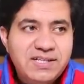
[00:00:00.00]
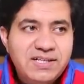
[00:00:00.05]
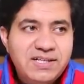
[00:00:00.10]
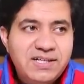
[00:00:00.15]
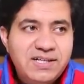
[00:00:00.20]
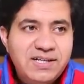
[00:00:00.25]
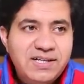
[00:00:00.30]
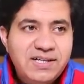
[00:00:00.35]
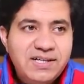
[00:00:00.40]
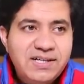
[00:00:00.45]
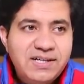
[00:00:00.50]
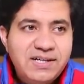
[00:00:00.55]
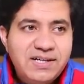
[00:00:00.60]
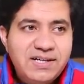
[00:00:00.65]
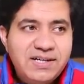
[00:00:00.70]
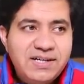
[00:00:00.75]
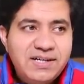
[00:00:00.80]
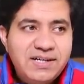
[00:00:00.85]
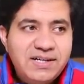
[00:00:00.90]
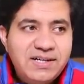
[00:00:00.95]

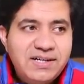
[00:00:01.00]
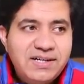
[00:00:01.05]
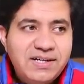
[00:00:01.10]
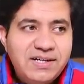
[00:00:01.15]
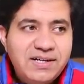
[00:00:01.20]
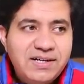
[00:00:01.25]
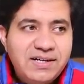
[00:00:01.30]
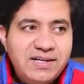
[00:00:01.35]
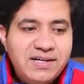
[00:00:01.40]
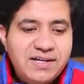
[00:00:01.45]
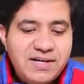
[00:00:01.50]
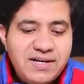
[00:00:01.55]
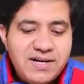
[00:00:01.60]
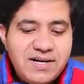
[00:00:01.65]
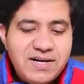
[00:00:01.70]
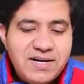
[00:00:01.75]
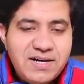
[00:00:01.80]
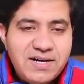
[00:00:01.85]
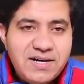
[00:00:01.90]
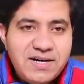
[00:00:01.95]

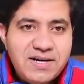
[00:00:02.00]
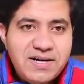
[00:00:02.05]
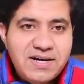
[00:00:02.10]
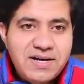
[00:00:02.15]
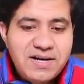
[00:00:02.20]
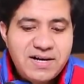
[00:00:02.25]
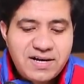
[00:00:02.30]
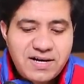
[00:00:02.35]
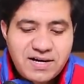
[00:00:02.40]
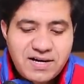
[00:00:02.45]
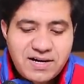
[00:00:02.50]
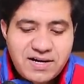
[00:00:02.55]
(silence)